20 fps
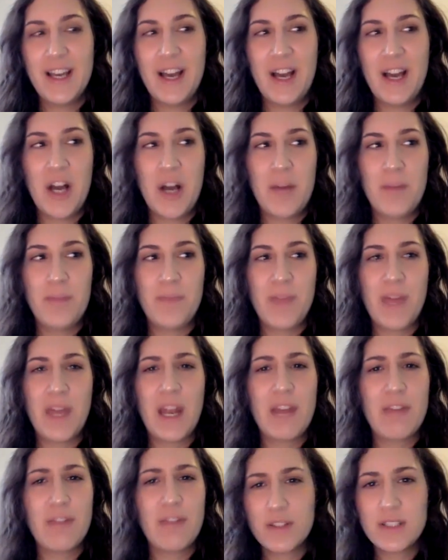And
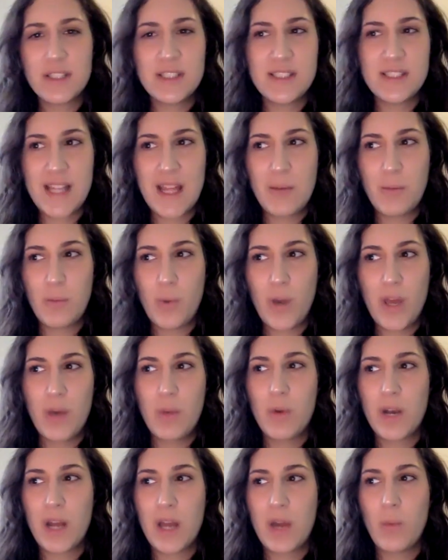I felt the same way
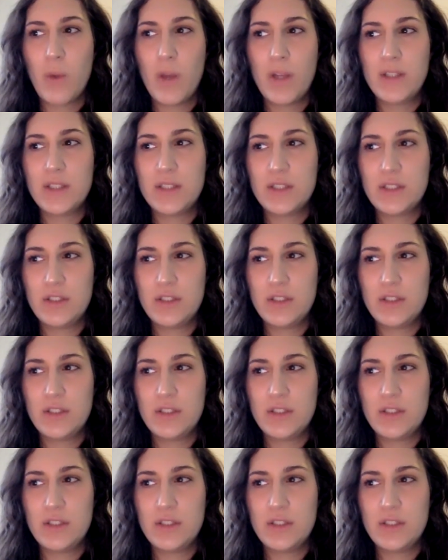when I went